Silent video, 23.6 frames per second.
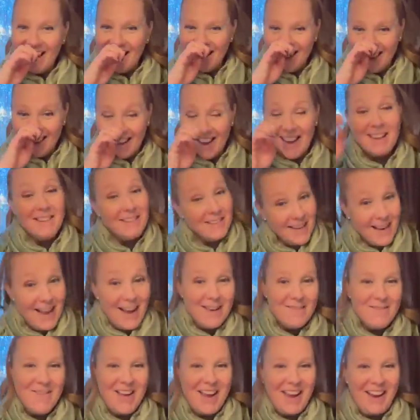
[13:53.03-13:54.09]
I did
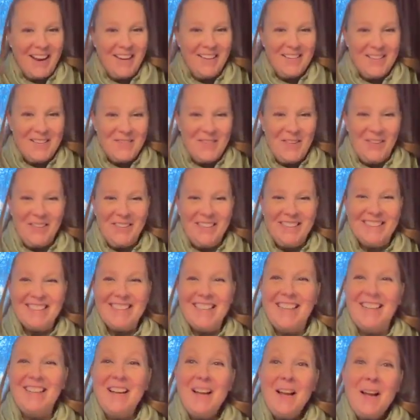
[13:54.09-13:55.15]
have my hair in a
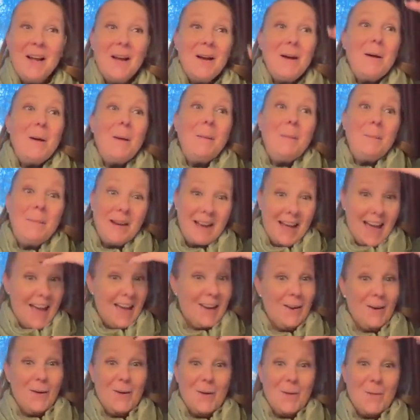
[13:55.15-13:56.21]
ponytail, but I had
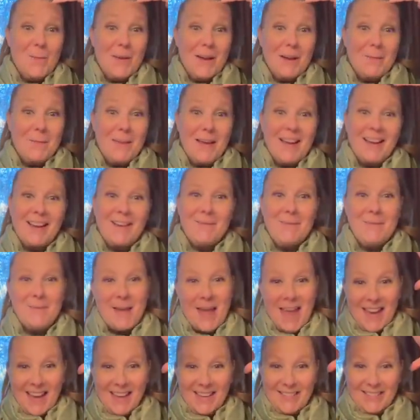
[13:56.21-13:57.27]
a whole big bag of
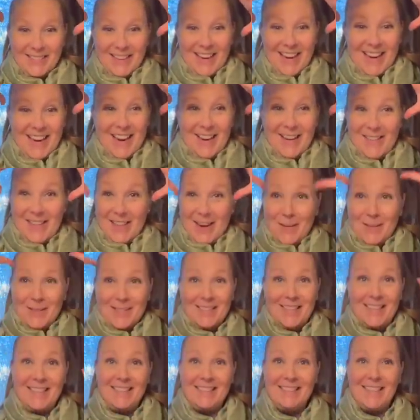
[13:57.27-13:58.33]
bangs right here that was
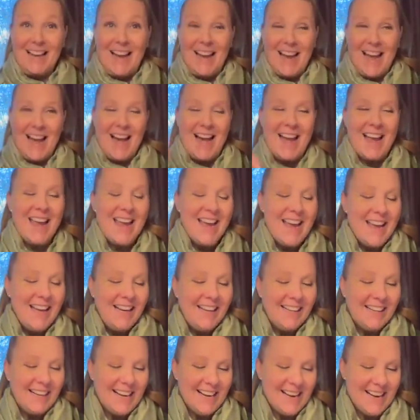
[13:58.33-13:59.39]
like sky high.
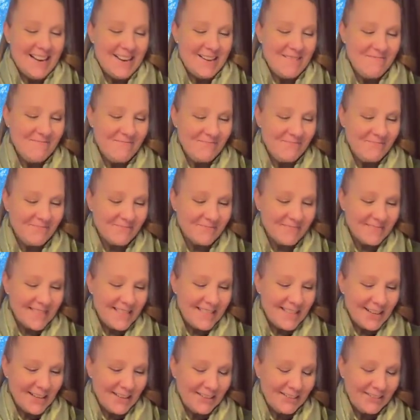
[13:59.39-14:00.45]

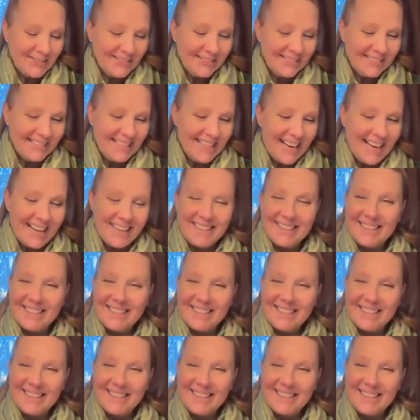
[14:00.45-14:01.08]
So yeah,